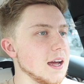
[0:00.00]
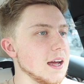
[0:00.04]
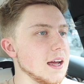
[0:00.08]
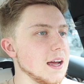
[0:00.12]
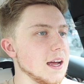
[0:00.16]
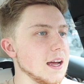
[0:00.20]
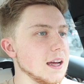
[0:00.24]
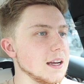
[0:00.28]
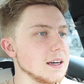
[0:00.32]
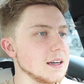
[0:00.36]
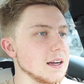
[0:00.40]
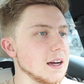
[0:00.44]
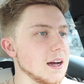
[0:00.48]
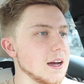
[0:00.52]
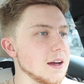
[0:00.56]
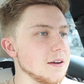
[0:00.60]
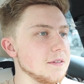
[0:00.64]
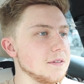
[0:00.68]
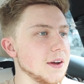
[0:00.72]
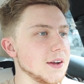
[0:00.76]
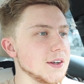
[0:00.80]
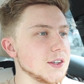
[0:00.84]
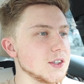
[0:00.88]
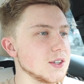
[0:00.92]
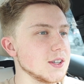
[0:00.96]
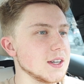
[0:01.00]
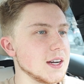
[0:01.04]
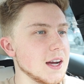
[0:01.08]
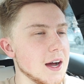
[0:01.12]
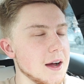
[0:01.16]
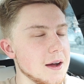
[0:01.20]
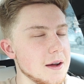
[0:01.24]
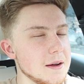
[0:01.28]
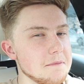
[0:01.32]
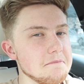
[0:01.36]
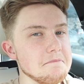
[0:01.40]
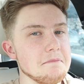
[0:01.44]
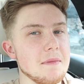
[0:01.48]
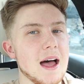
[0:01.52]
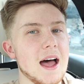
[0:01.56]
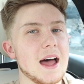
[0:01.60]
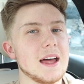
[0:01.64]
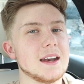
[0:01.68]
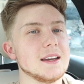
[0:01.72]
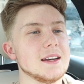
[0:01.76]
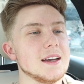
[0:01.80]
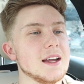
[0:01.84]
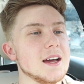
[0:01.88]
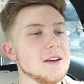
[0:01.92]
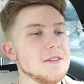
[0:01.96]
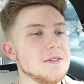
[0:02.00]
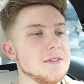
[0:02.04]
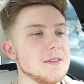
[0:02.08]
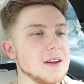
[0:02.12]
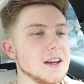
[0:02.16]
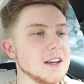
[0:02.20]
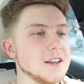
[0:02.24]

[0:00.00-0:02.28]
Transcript: And I eventually got mad enough,